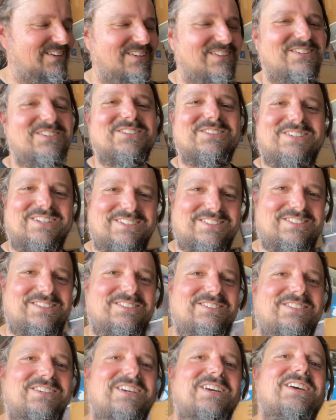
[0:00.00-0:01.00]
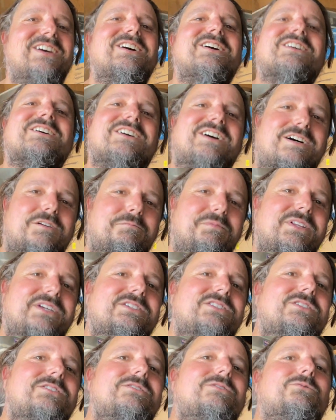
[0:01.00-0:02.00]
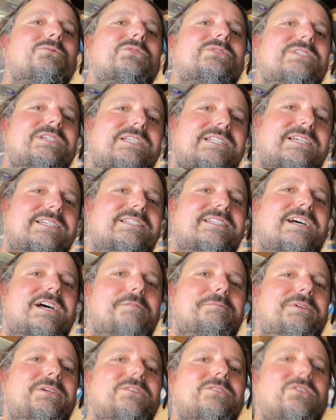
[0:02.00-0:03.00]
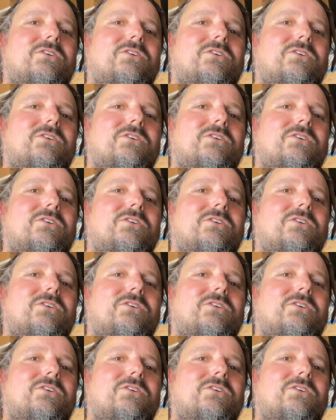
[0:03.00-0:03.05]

Good luck to you. God bless you. We'll see you next time here